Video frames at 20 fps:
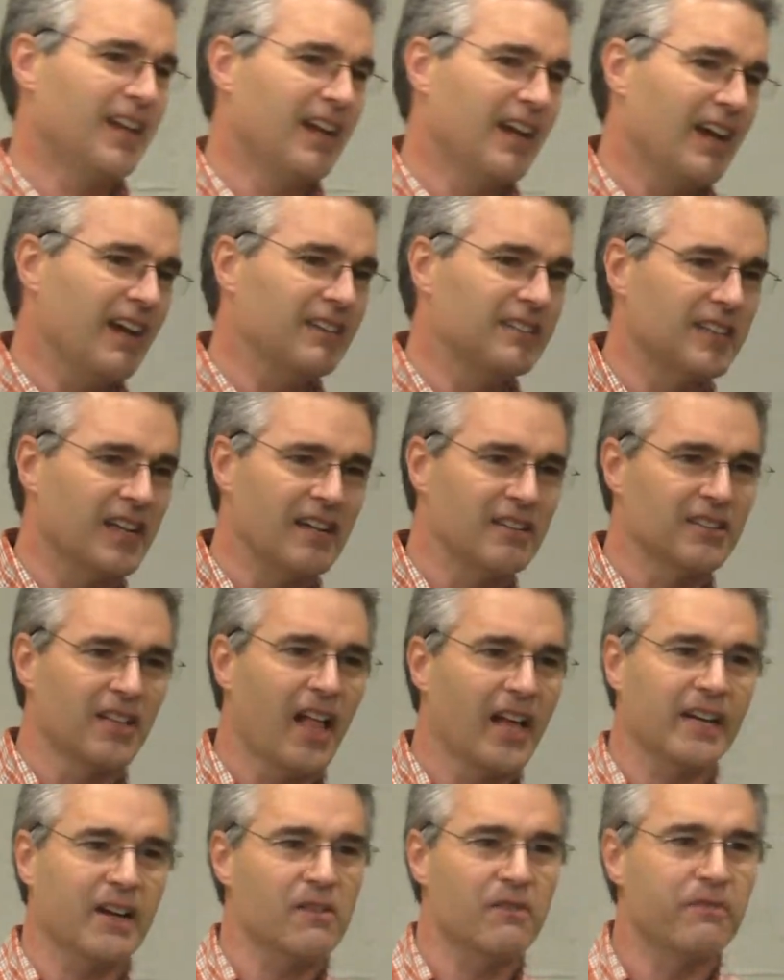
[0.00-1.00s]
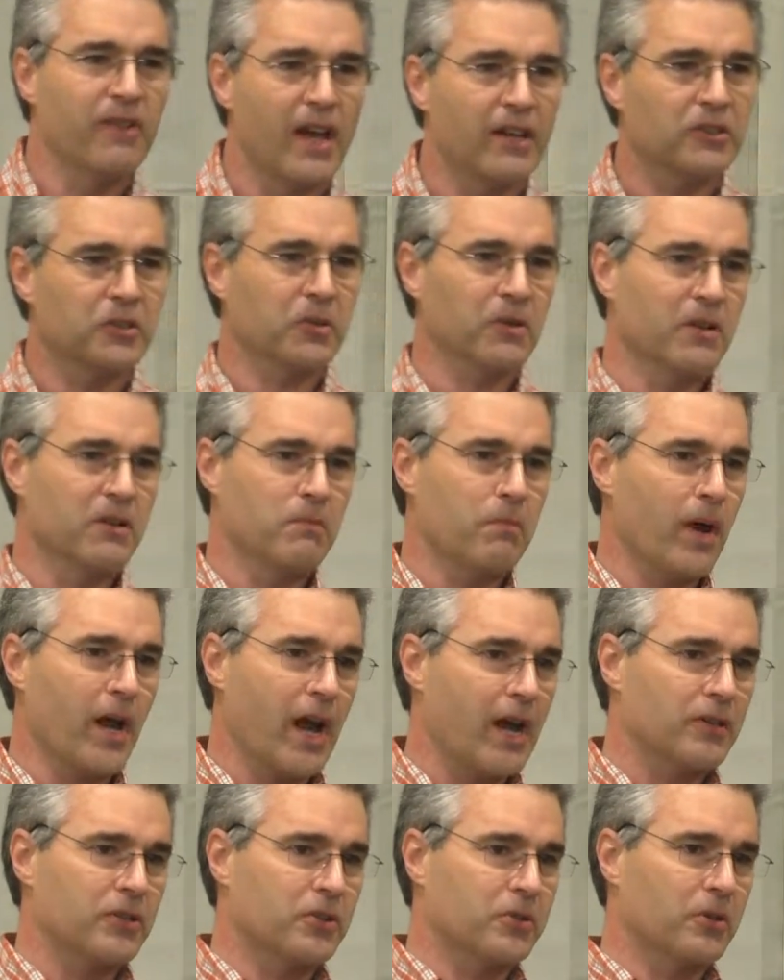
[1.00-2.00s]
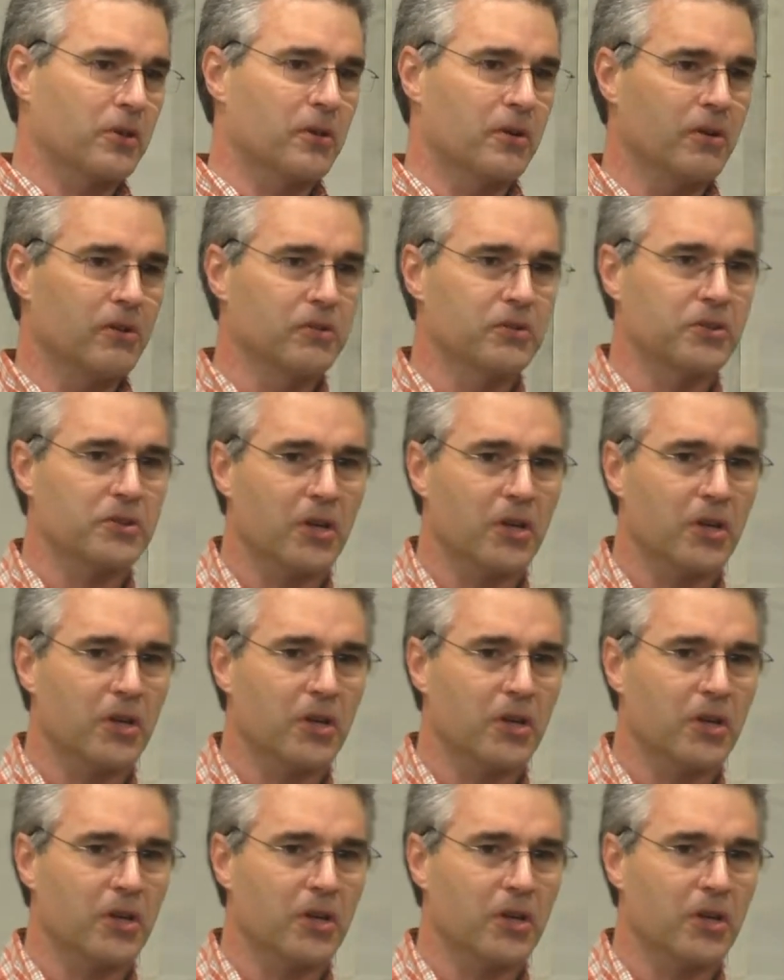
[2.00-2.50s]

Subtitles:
He's like a veteran pastor who's